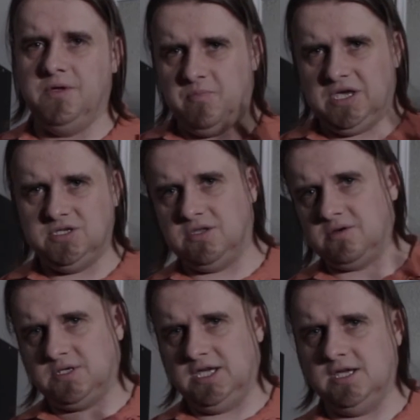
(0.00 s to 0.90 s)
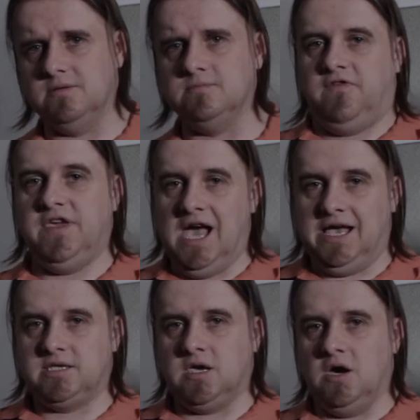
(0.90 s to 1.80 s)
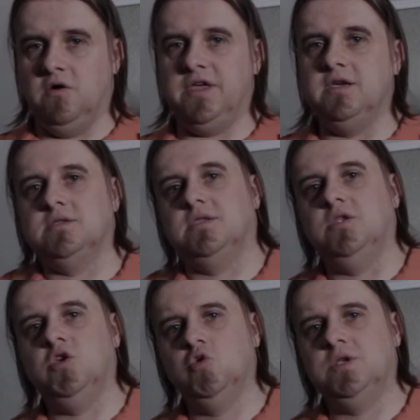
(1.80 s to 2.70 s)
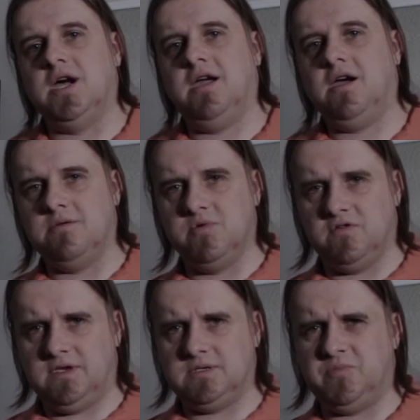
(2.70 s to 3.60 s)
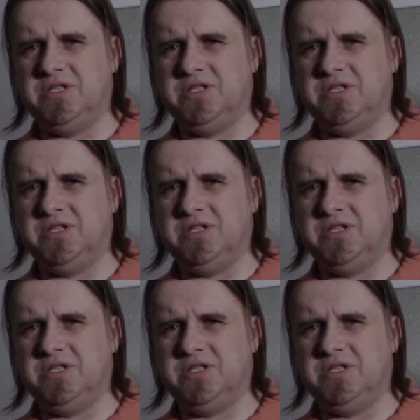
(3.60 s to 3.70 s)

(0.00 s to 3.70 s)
the PG-13 fiasco that is the new Die Hard movies.